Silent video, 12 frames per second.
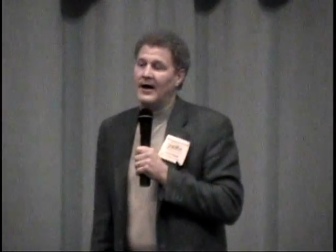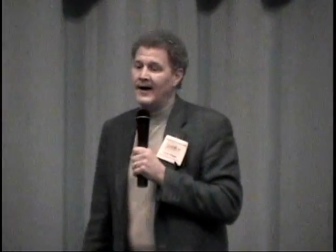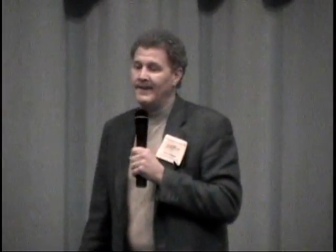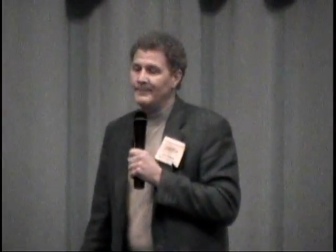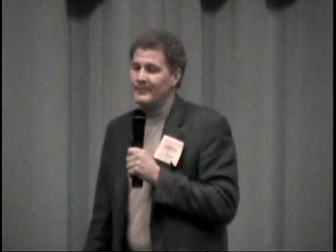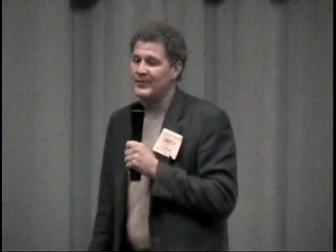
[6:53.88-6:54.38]

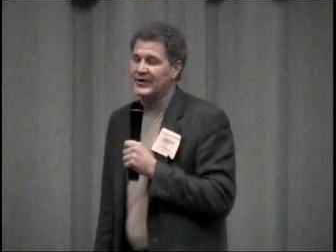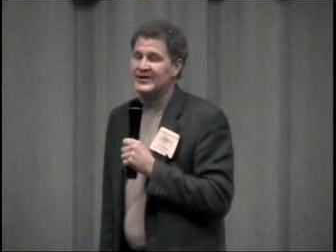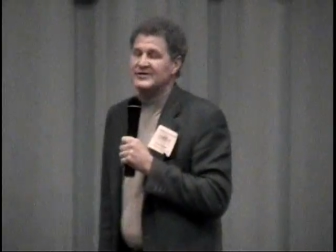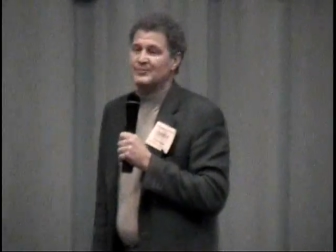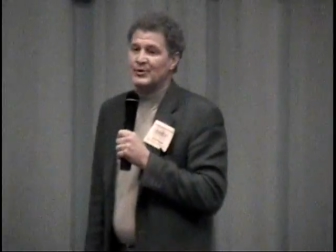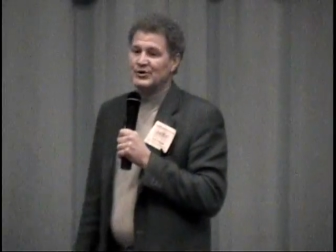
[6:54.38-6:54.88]
But
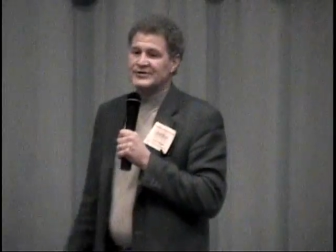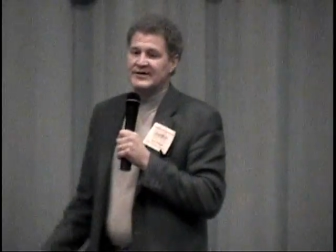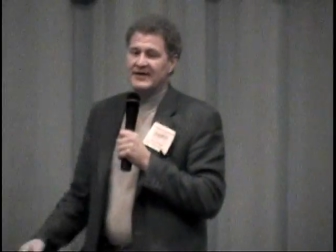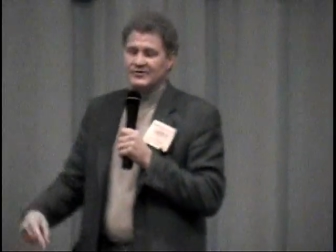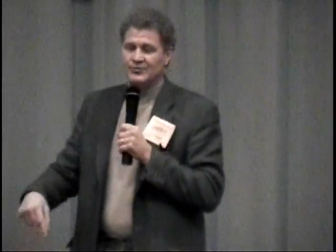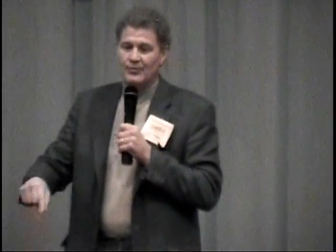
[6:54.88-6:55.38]
this
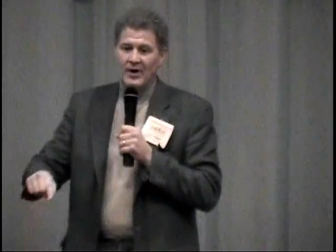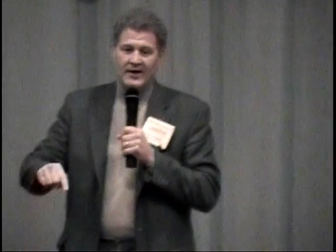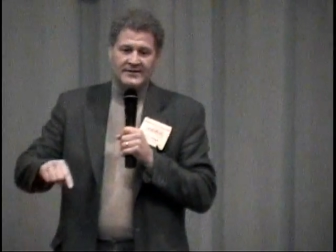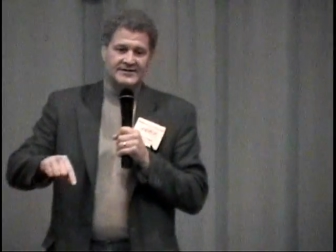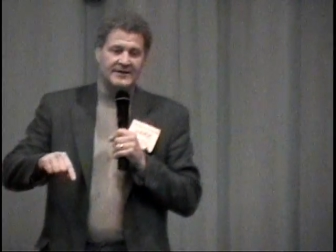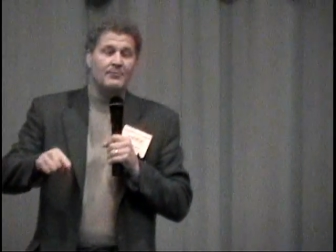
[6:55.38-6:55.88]
person,
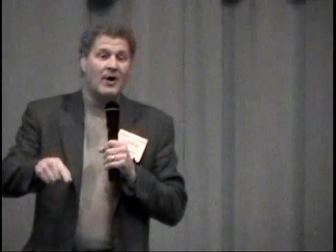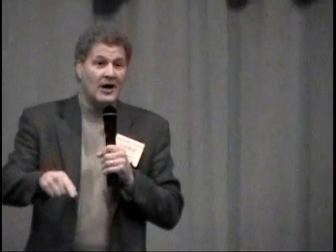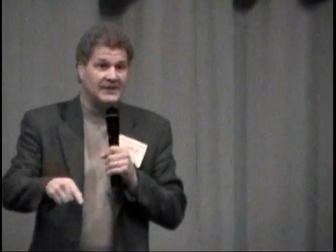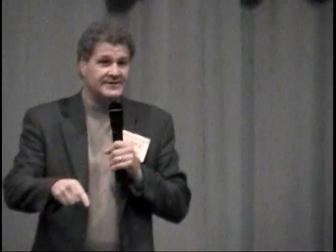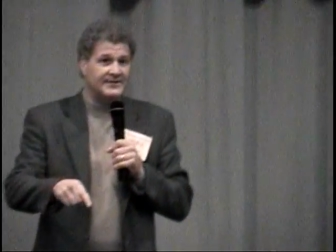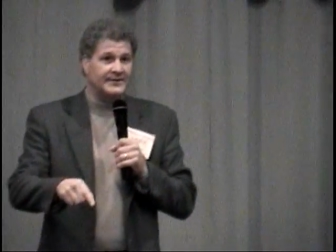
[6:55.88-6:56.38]
I was in
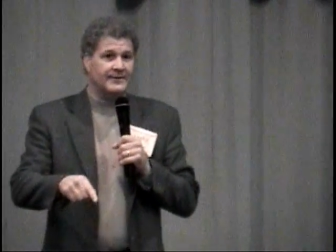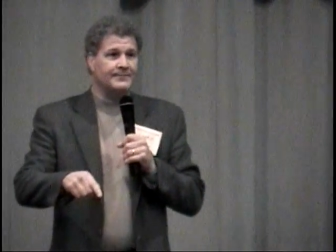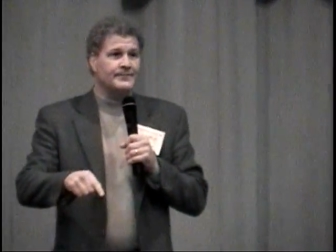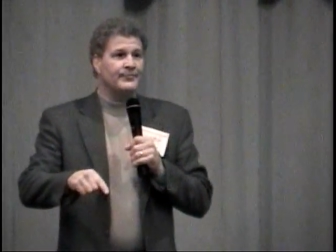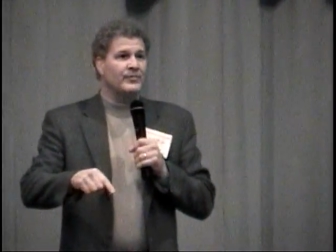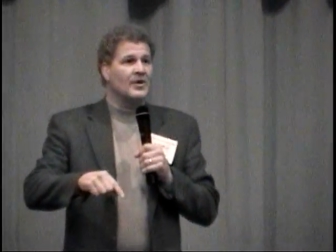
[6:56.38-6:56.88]
Boston,
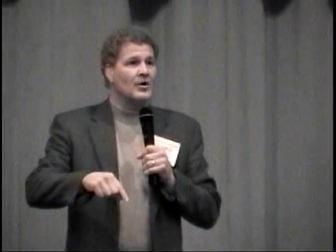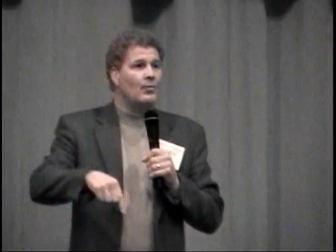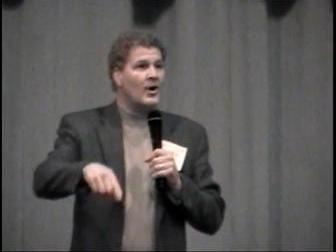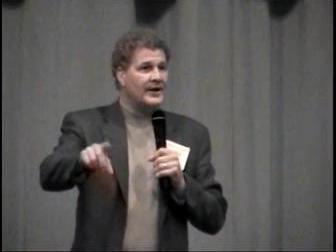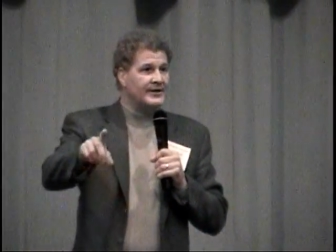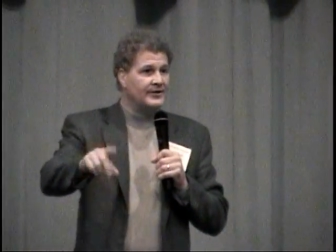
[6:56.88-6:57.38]

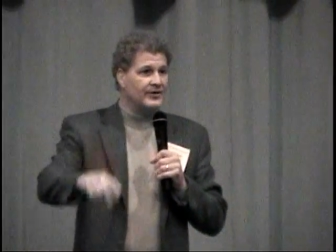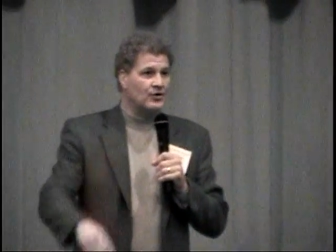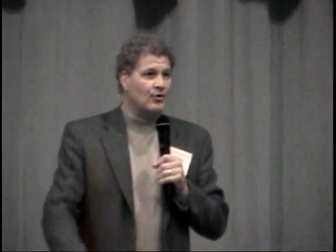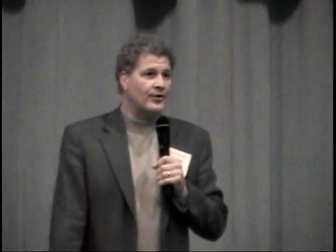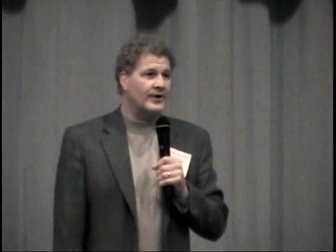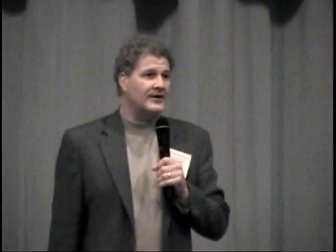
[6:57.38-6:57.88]
walking to
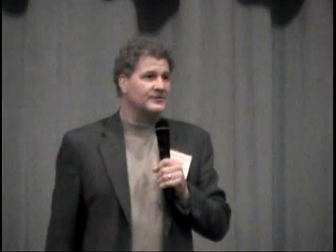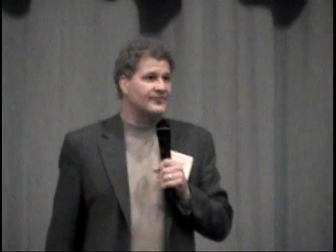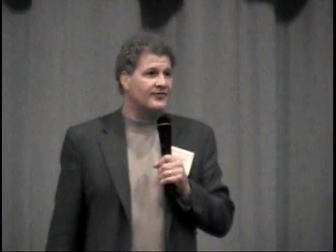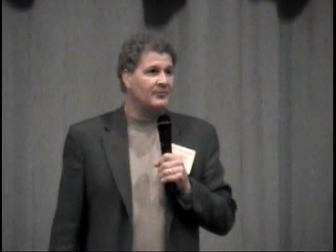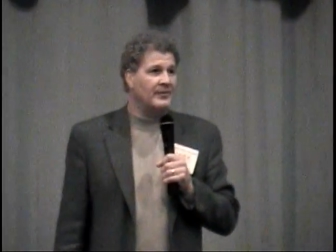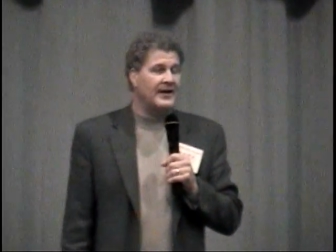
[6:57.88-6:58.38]
the courthouse
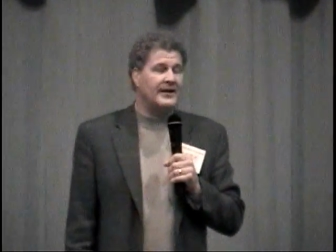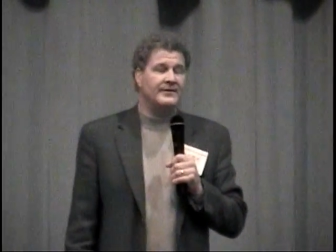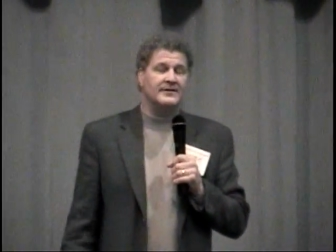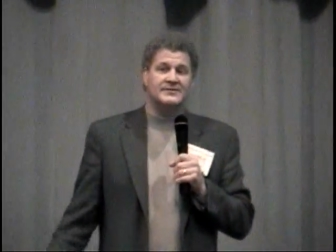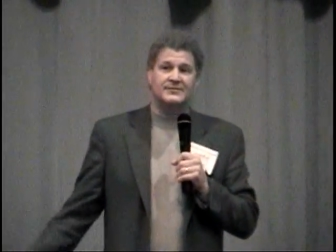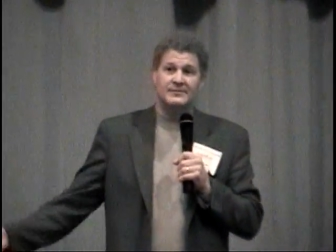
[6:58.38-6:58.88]
for a
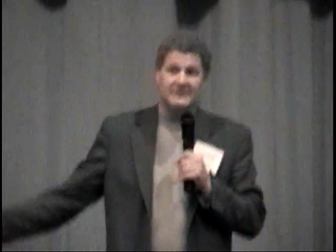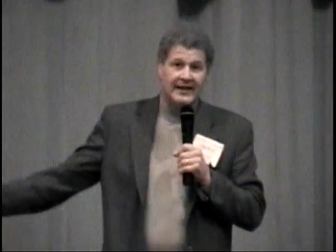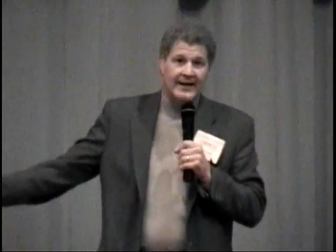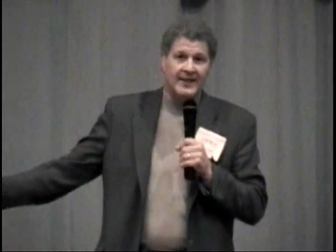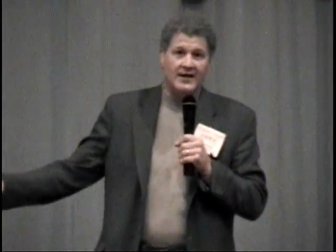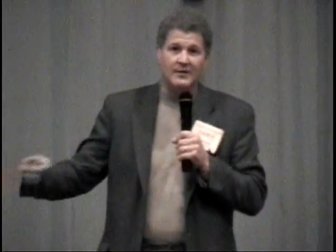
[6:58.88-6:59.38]
meeting. This
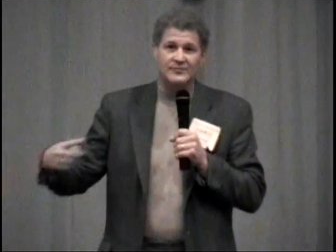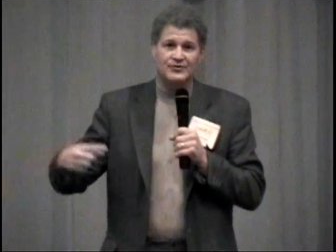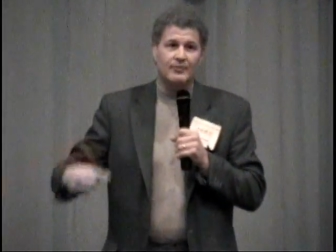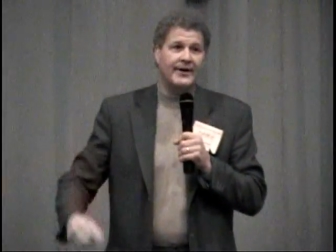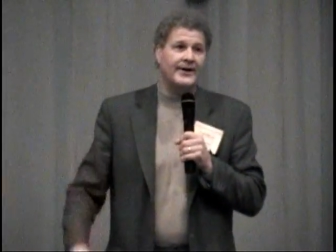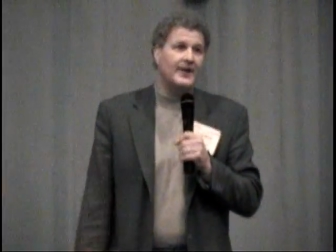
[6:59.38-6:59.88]
lady
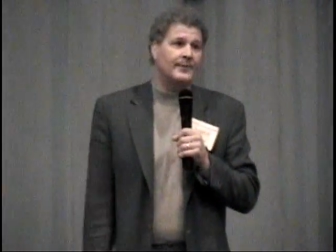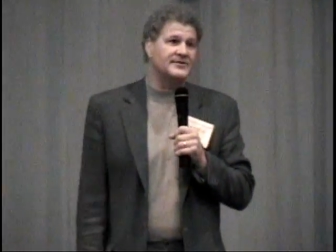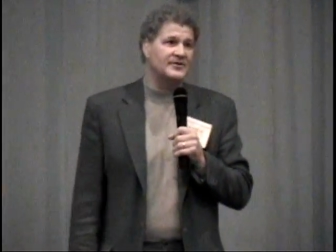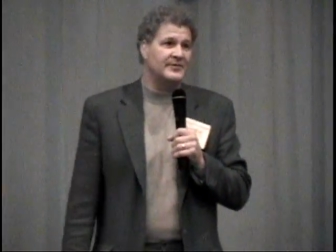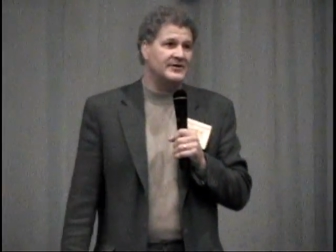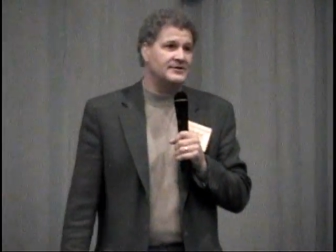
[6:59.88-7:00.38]
comes running up to